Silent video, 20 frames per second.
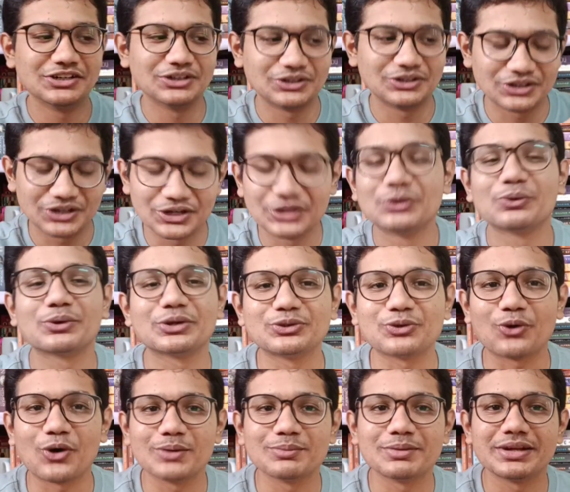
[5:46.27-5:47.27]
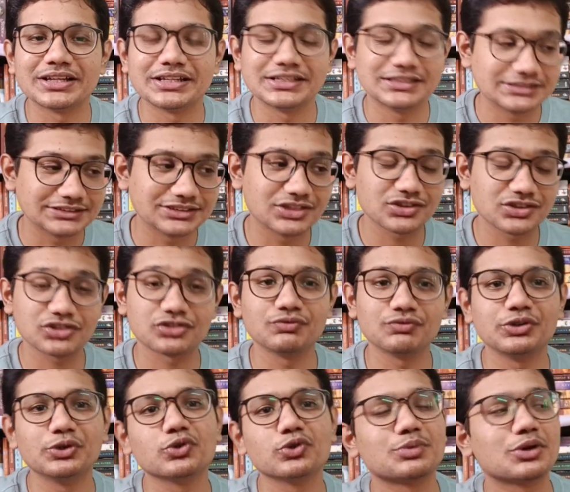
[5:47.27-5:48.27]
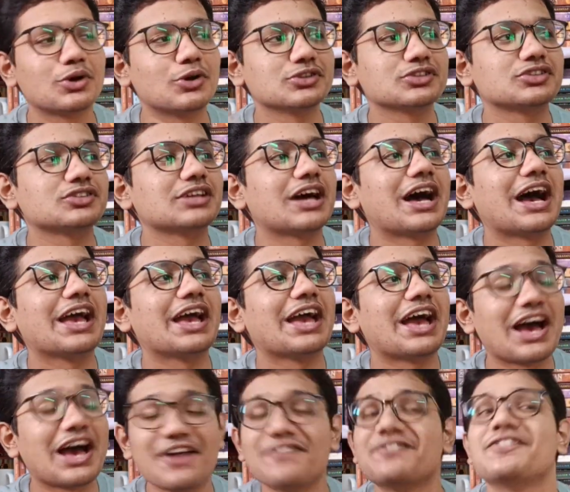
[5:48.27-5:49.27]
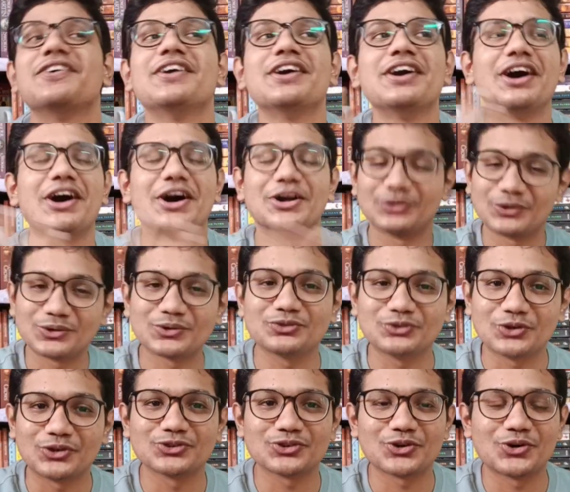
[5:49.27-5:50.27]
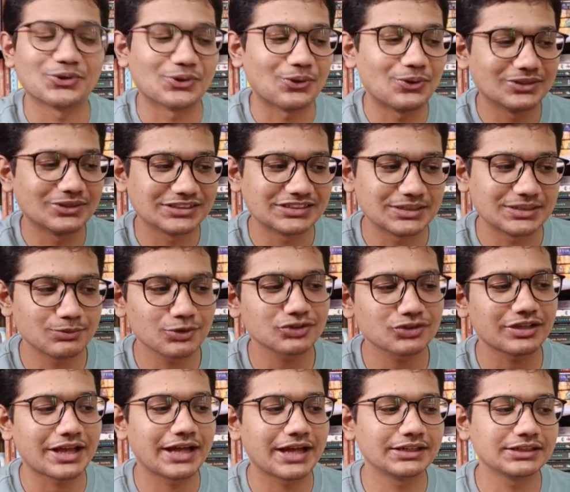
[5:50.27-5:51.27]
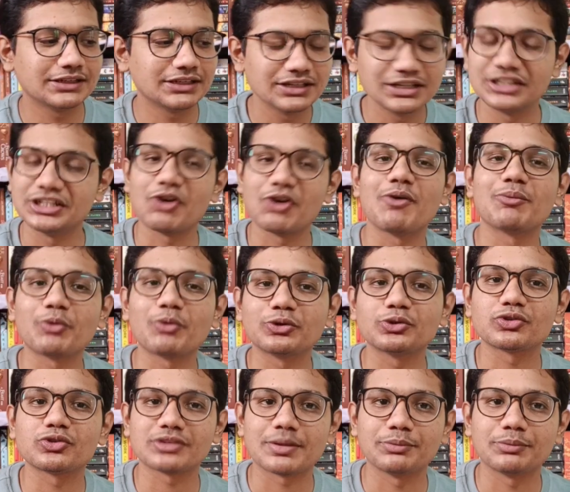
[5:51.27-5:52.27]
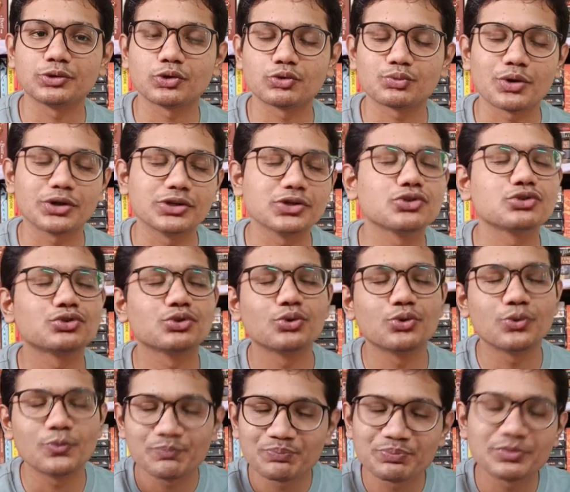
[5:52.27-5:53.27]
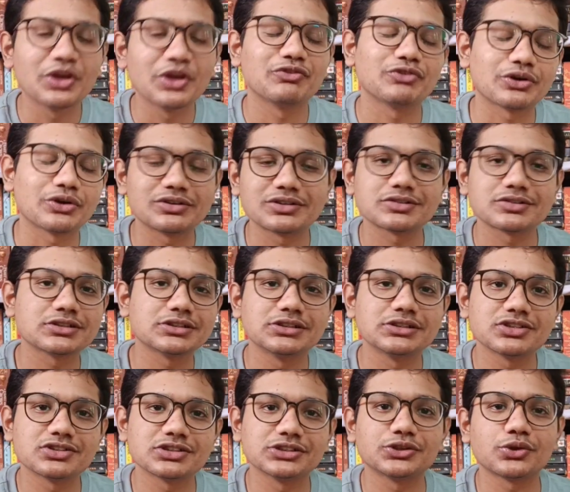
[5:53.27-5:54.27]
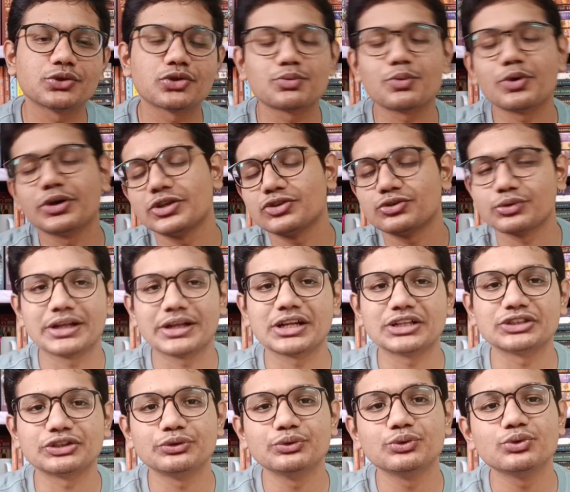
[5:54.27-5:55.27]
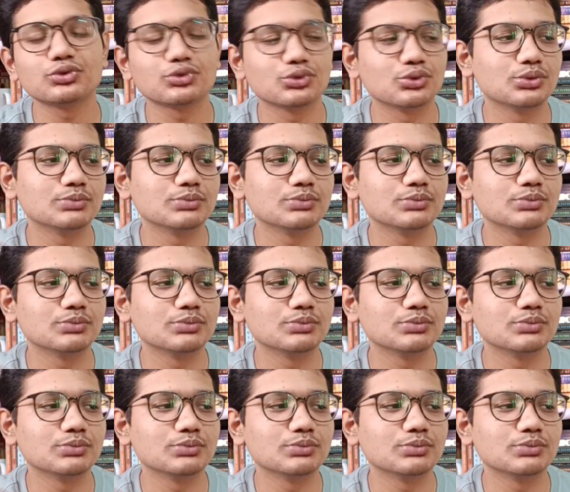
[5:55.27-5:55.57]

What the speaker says: look into all my discussion videos because I have a lot of thoughts on all the 3 books. And now I'm going to step into spoilers. So if you're interested in listening to the spoilers, you can continue. So